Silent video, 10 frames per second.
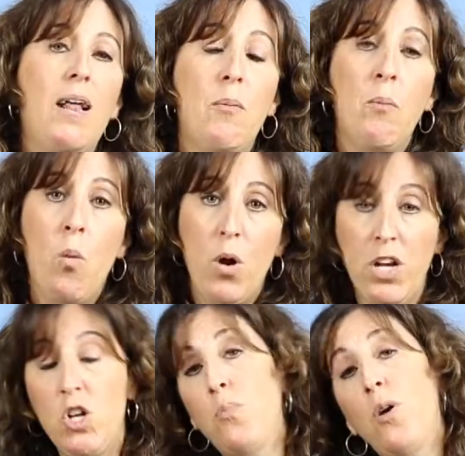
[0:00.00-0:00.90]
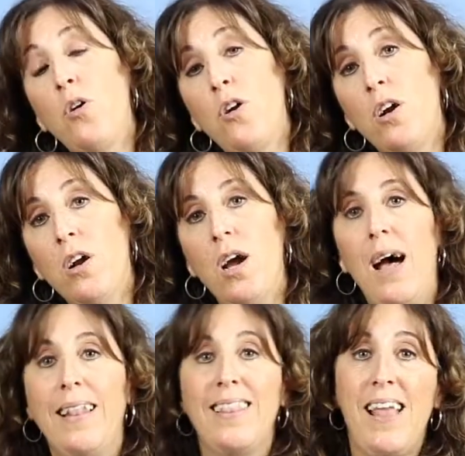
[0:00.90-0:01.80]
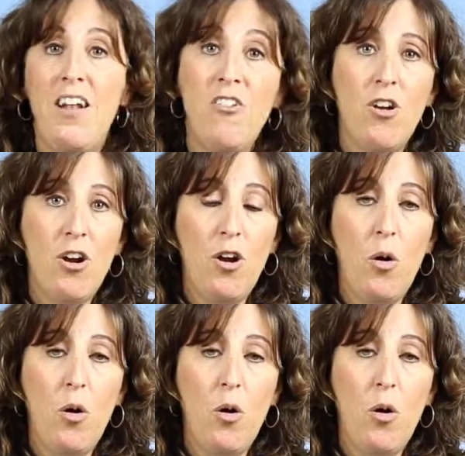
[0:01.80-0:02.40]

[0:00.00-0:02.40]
mortgage broker, lender,